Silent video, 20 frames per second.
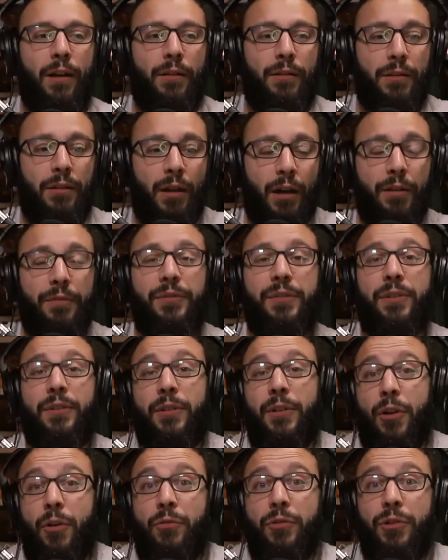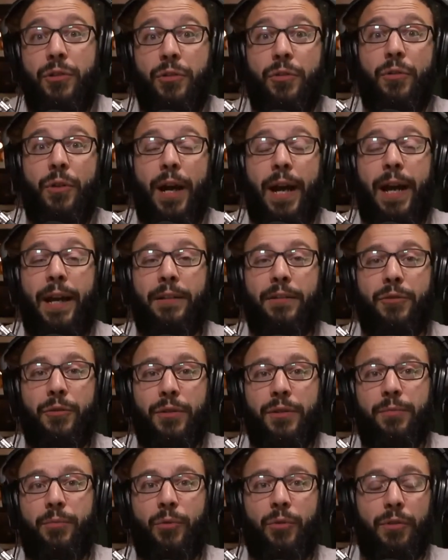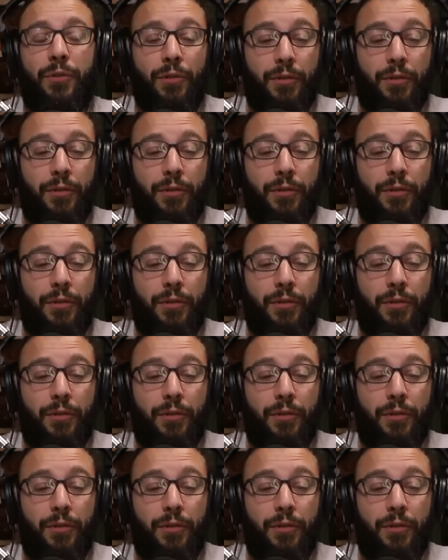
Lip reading: loves to go to and to explore.